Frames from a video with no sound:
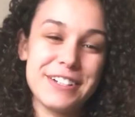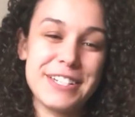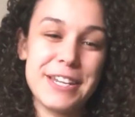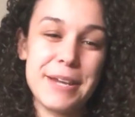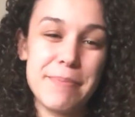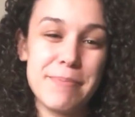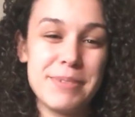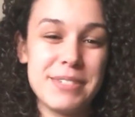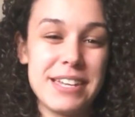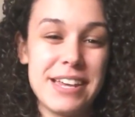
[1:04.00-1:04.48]

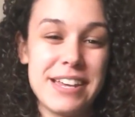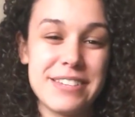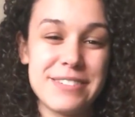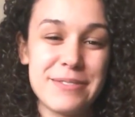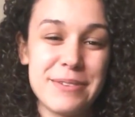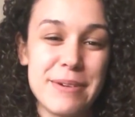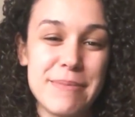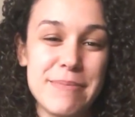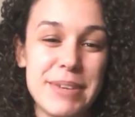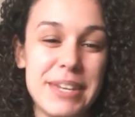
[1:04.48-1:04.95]
tips
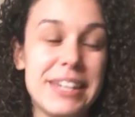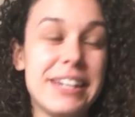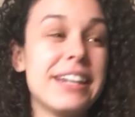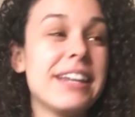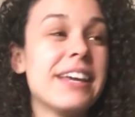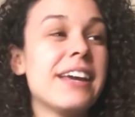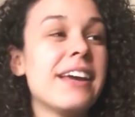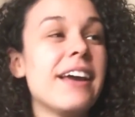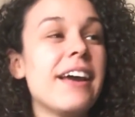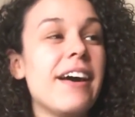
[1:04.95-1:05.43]
as women
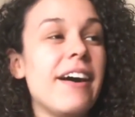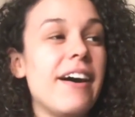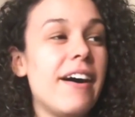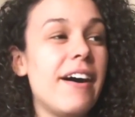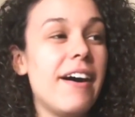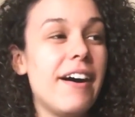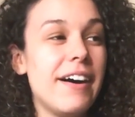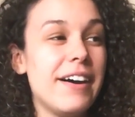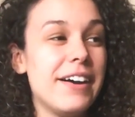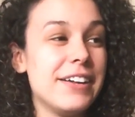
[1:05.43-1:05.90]

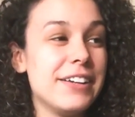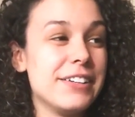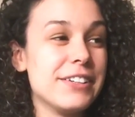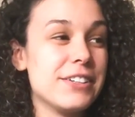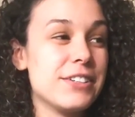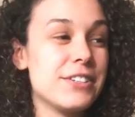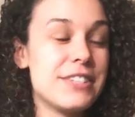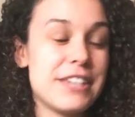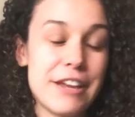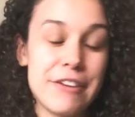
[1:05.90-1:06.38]
on
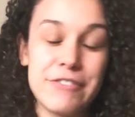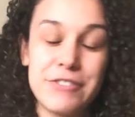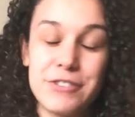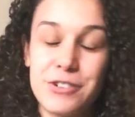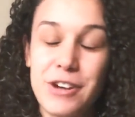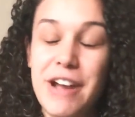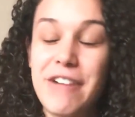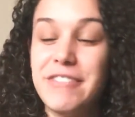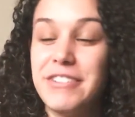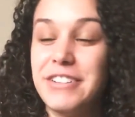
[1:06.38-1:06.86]
safe
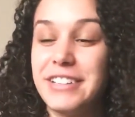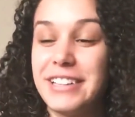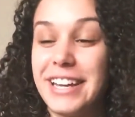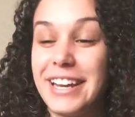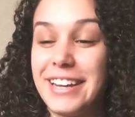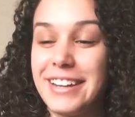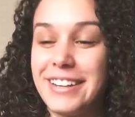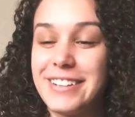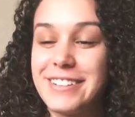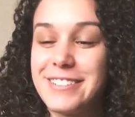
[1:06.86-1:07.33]

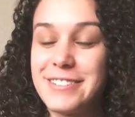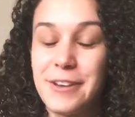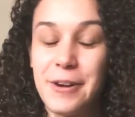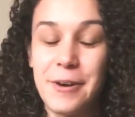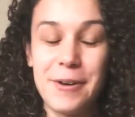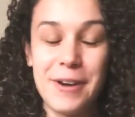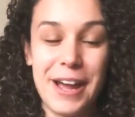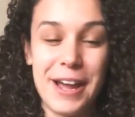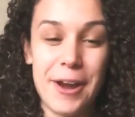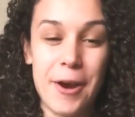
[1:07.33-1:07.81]
traveling,
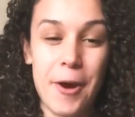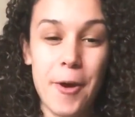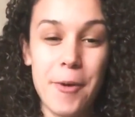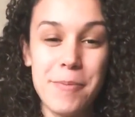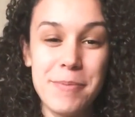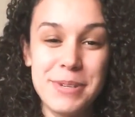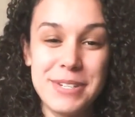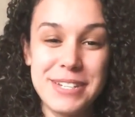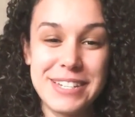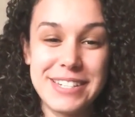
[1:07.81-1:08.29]
so I
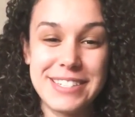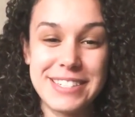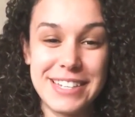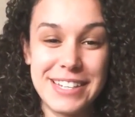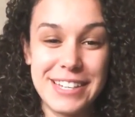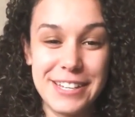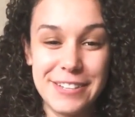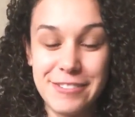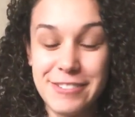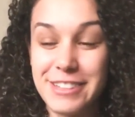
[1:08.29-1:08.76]
hope to
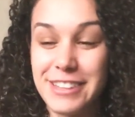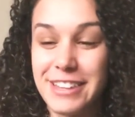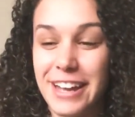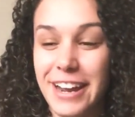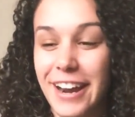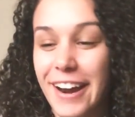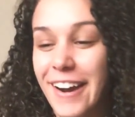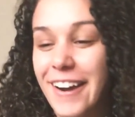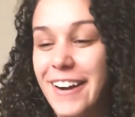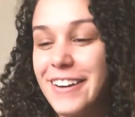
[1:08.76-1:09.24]
see you
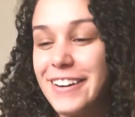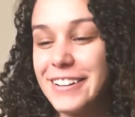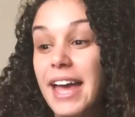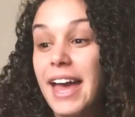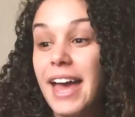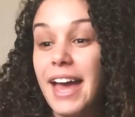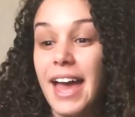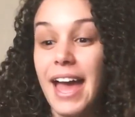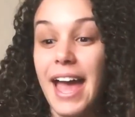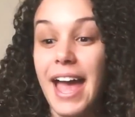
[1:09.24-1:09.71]
there.
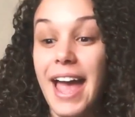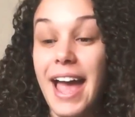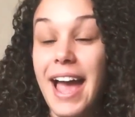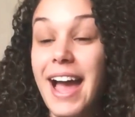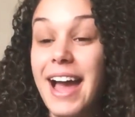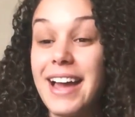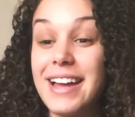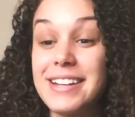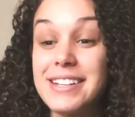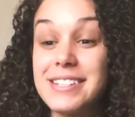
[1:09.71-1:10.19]

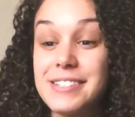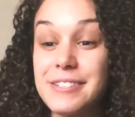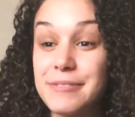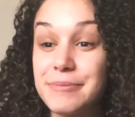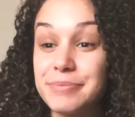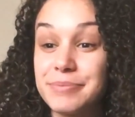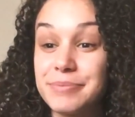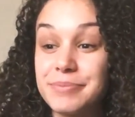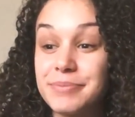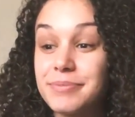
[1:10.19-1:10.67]
And
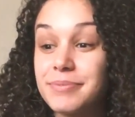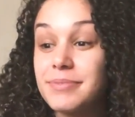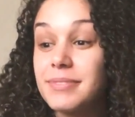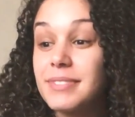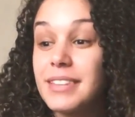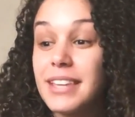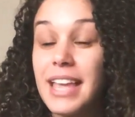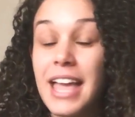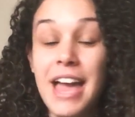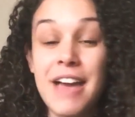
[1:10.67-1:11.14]

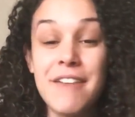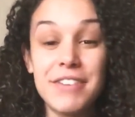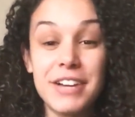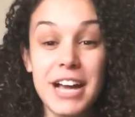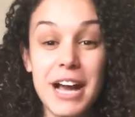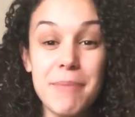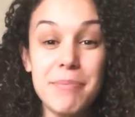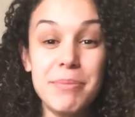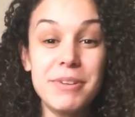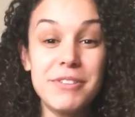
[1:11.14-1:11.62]
I have a
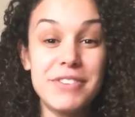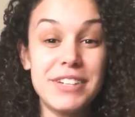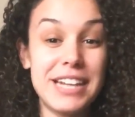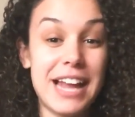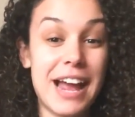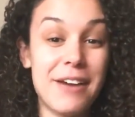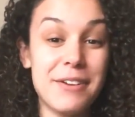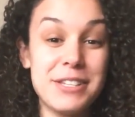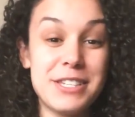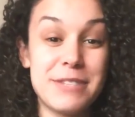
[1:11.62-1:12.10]
couple of
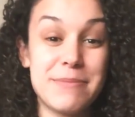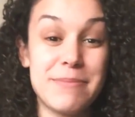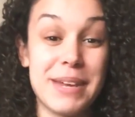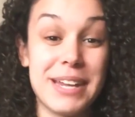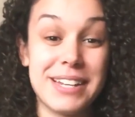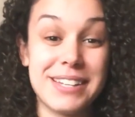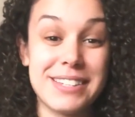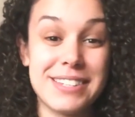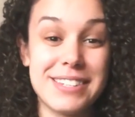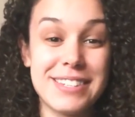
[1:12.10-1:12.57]

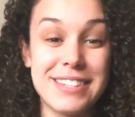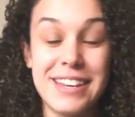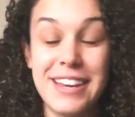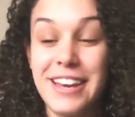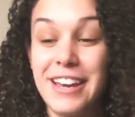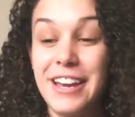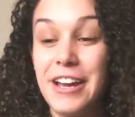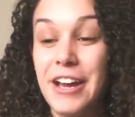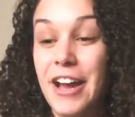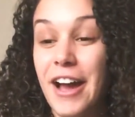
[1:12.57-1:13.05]
announcements.
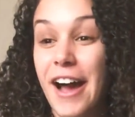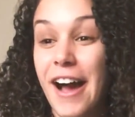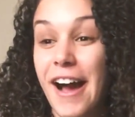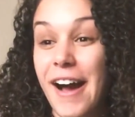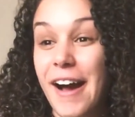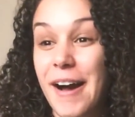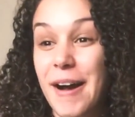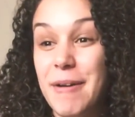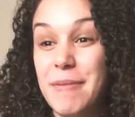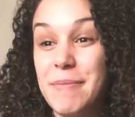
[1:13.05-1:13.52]

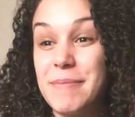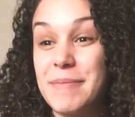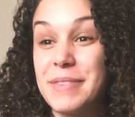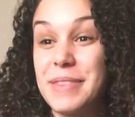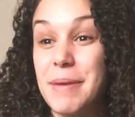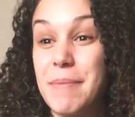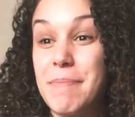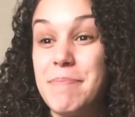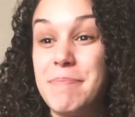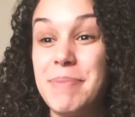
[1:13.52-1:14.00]

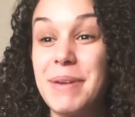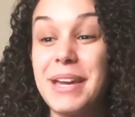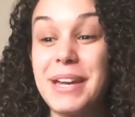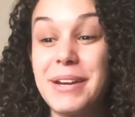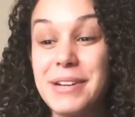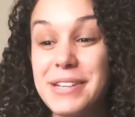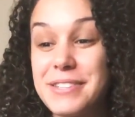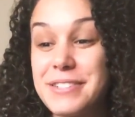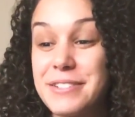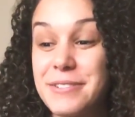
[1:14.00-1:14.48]
The
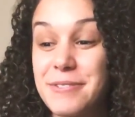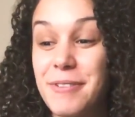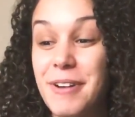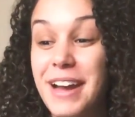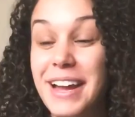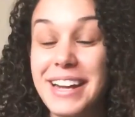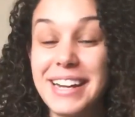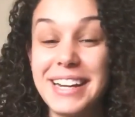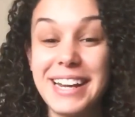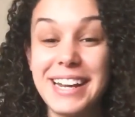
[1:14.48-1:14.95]
biggest
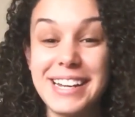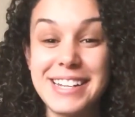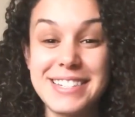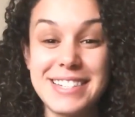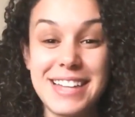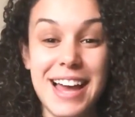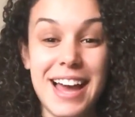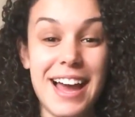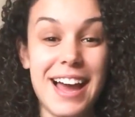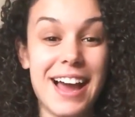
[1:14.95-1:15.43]
one
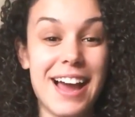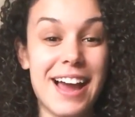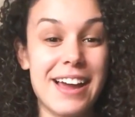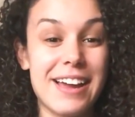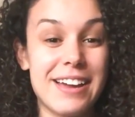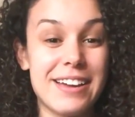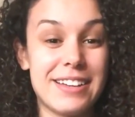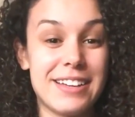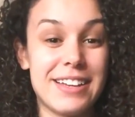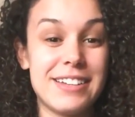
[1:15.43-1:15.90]
is that
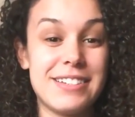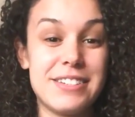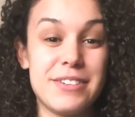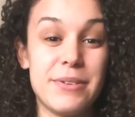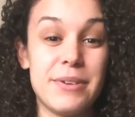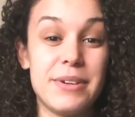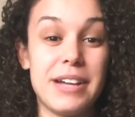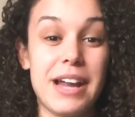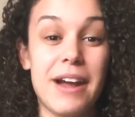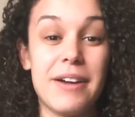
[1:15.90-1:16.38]
I get
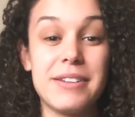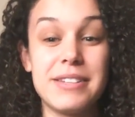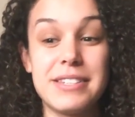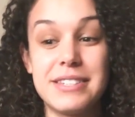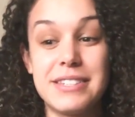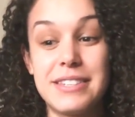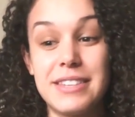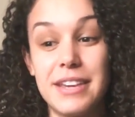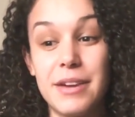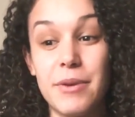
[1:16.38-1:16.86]
to
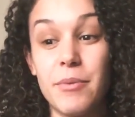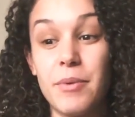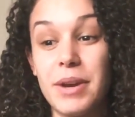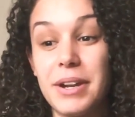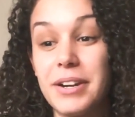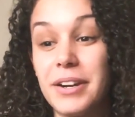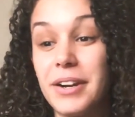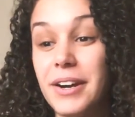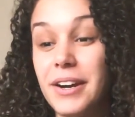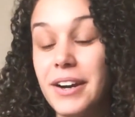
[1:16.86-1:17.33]
announce the
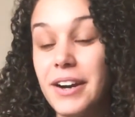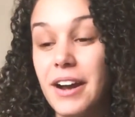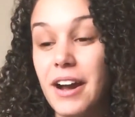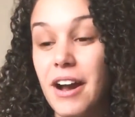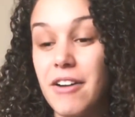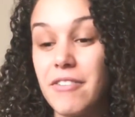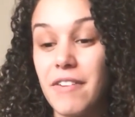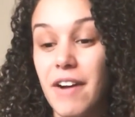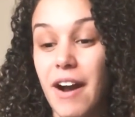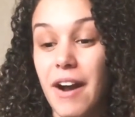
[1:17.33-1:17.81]
winner
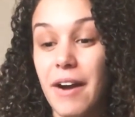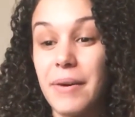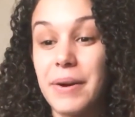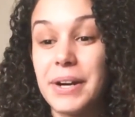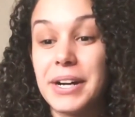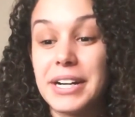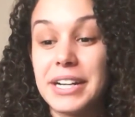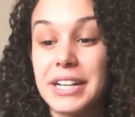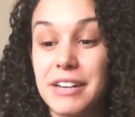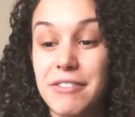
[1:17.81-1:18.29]
of
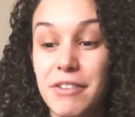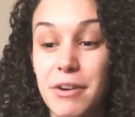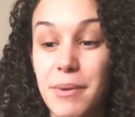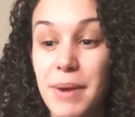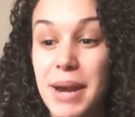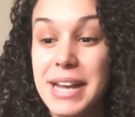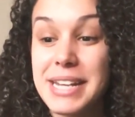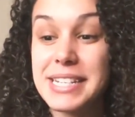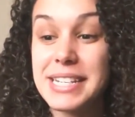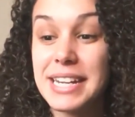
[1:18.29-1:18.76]
our
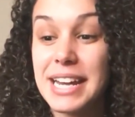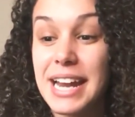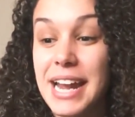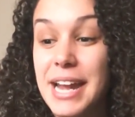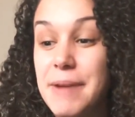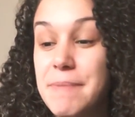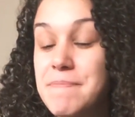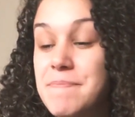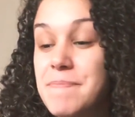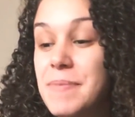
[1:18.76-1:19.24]
giveaway
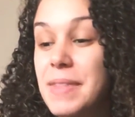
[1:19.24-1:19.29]
today.